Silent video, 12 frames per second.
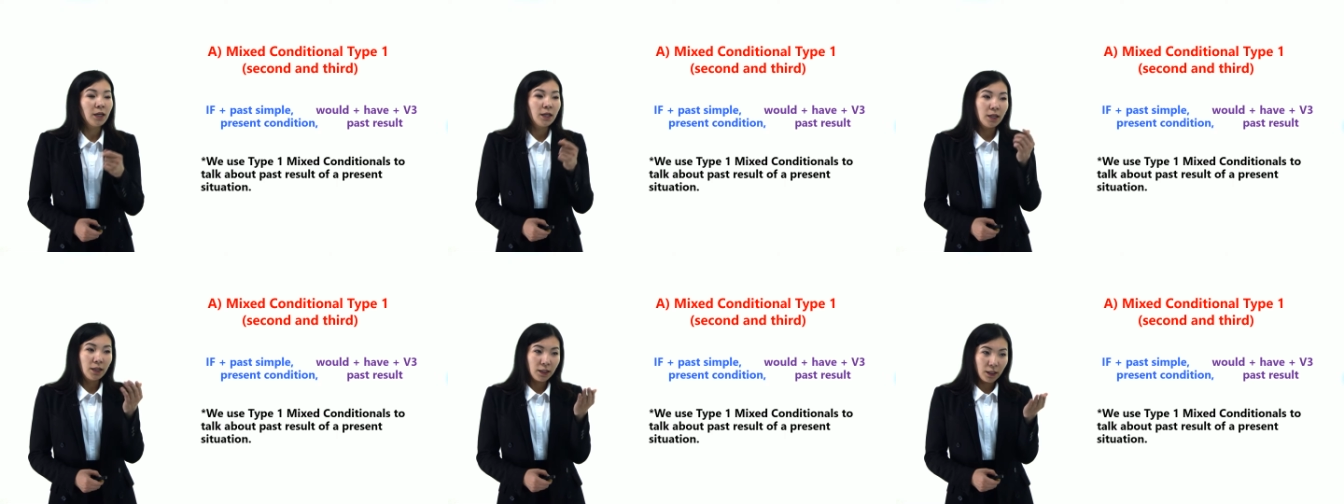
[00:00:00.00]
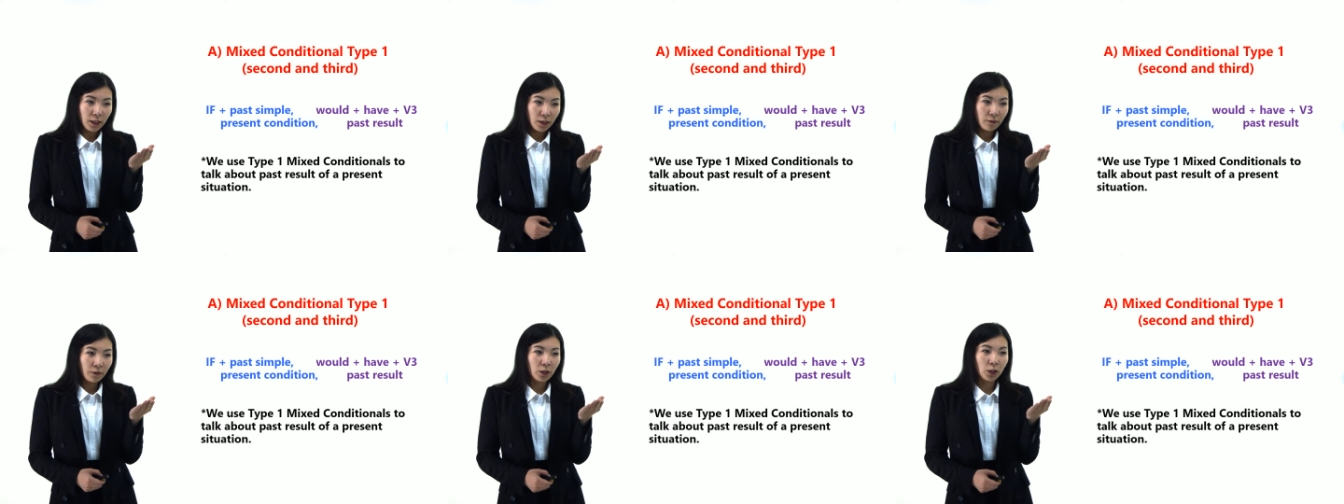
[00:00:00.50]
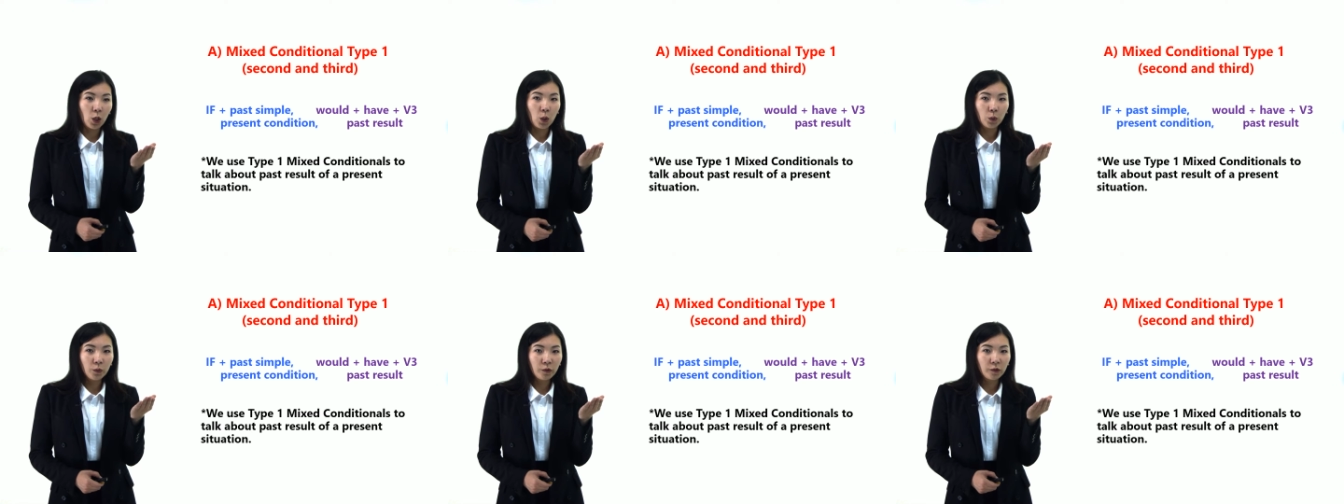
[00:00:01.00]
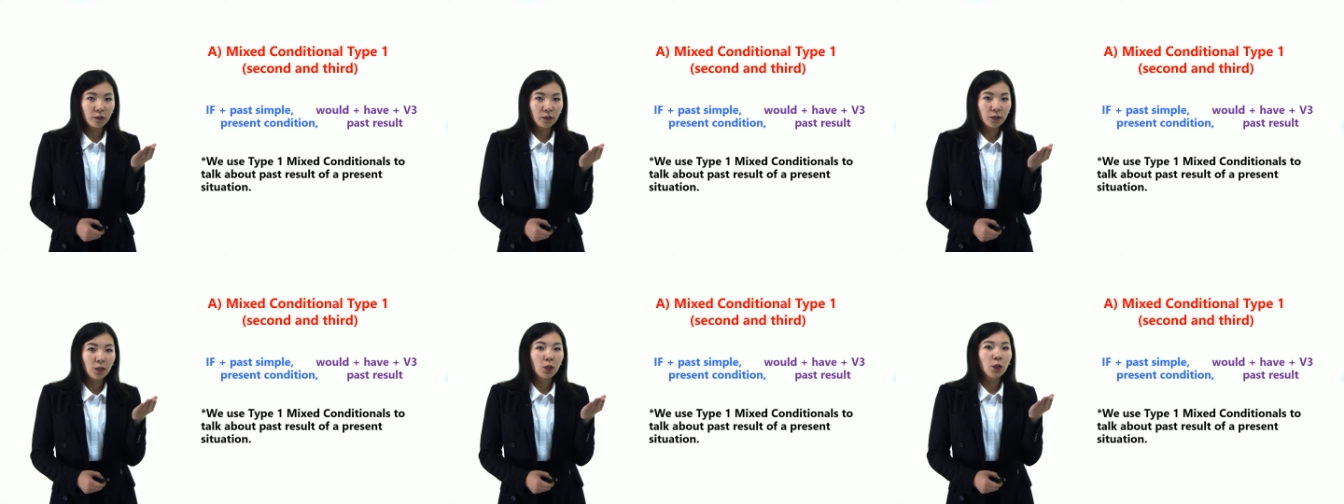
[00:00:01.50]
In if clause,
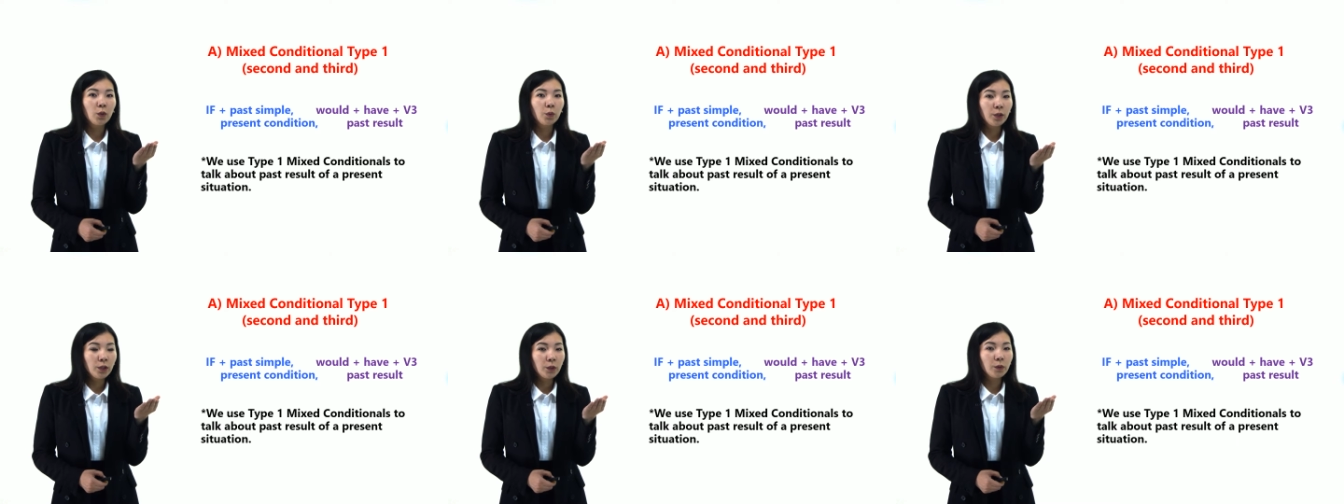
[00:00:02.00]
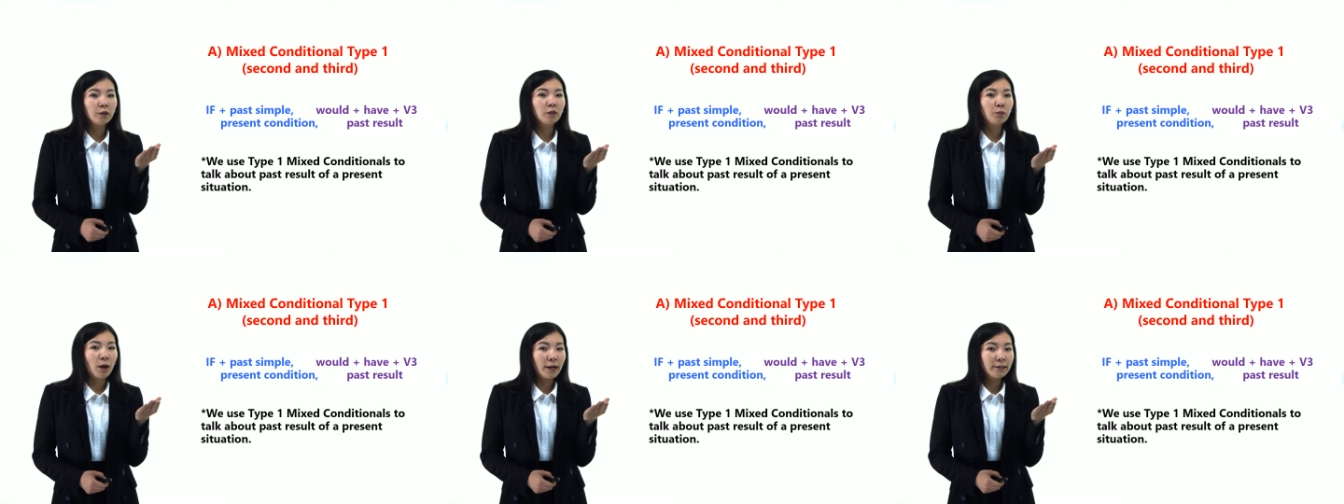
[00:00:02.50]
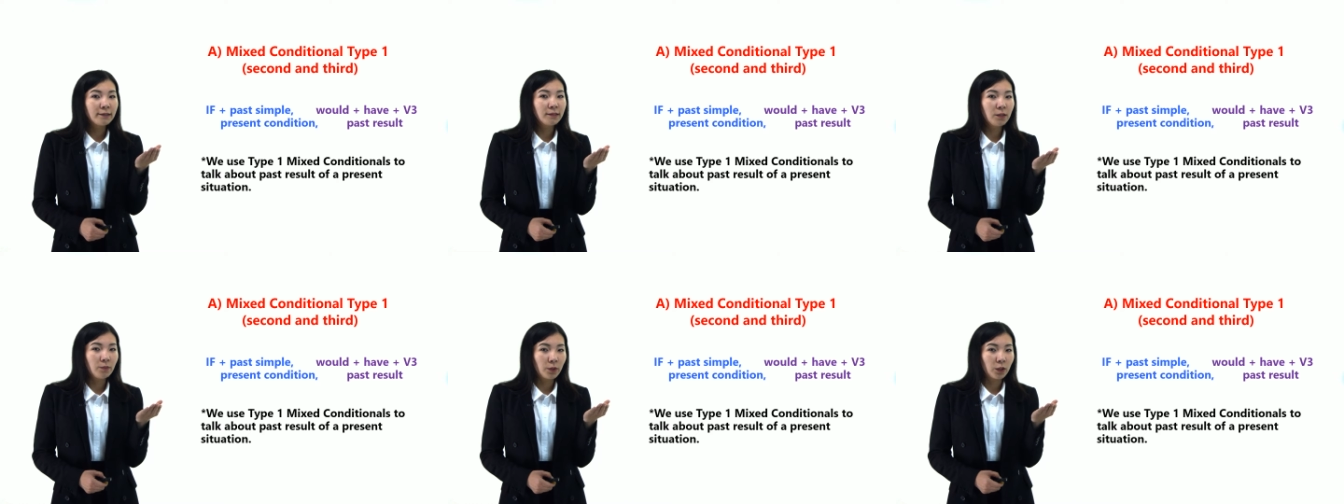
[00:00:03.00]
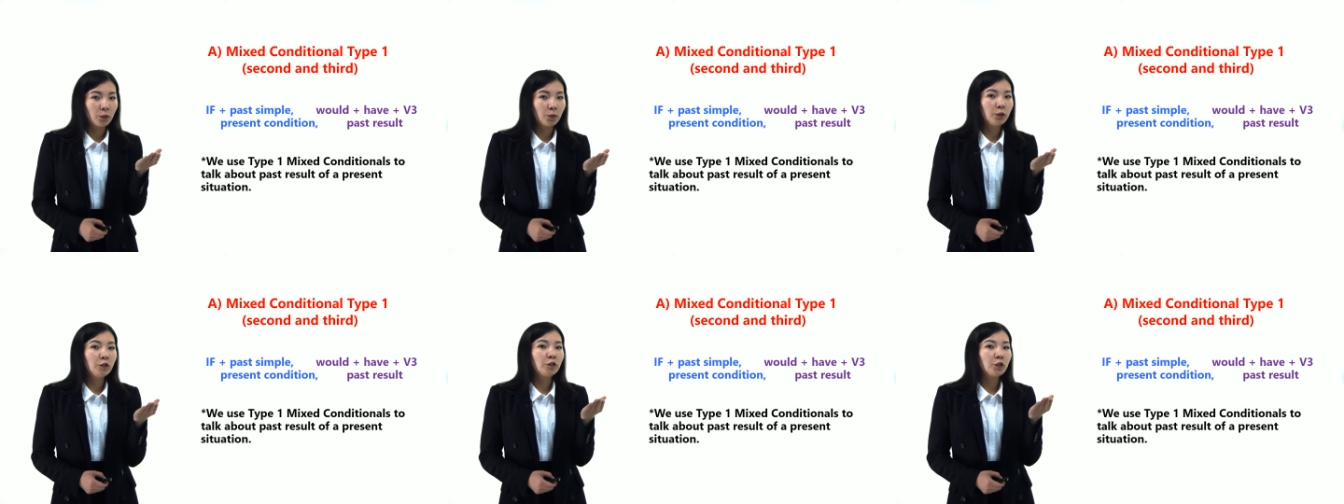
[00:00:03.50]
we use past simple,
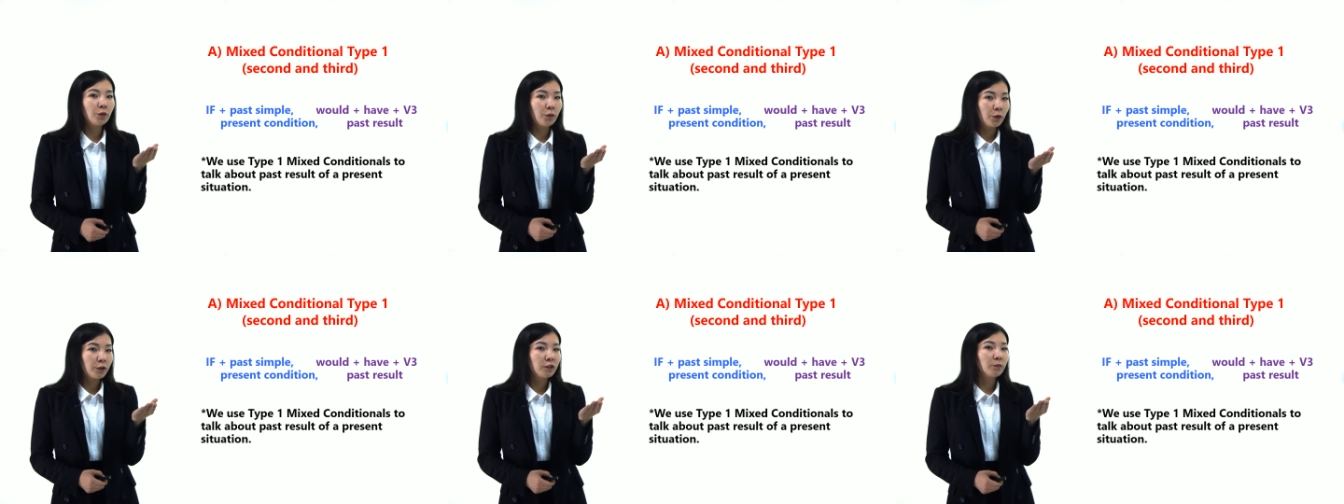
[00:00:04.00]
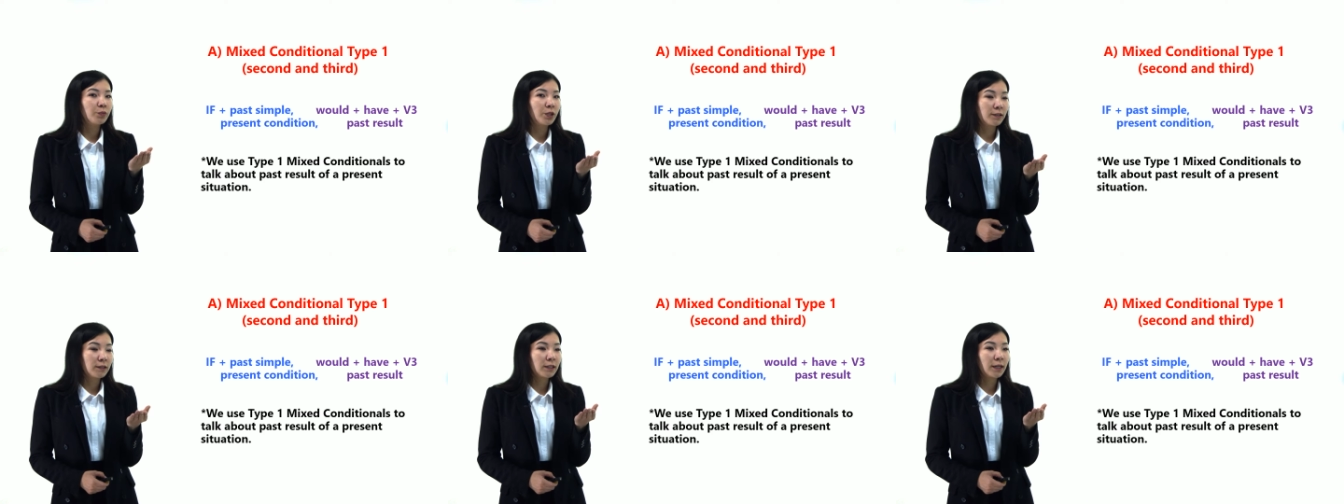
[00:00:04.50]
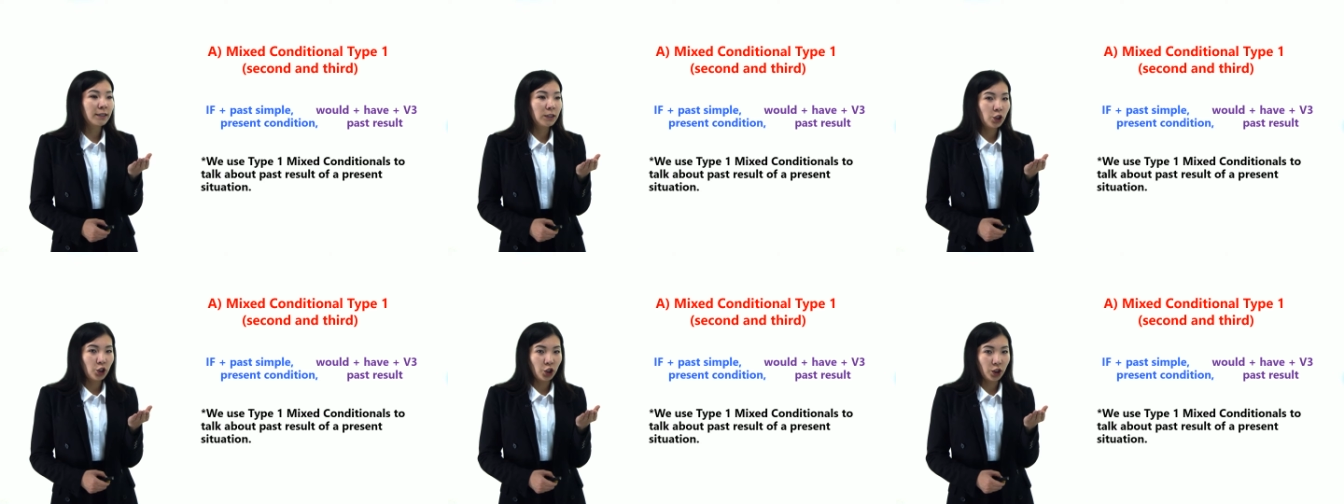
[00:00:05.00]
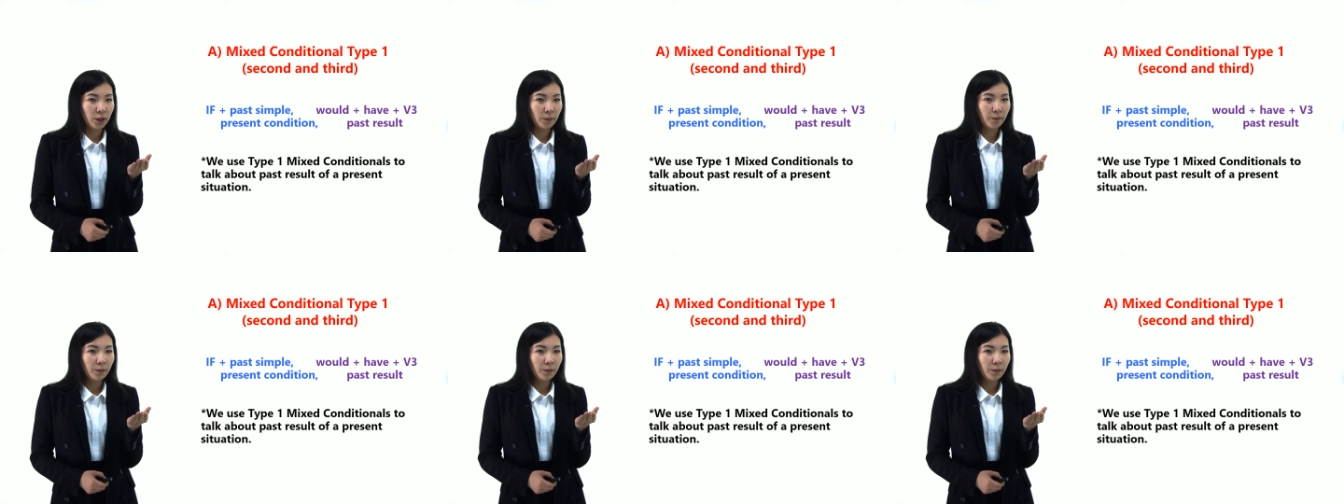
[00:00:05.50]
which refers present condition.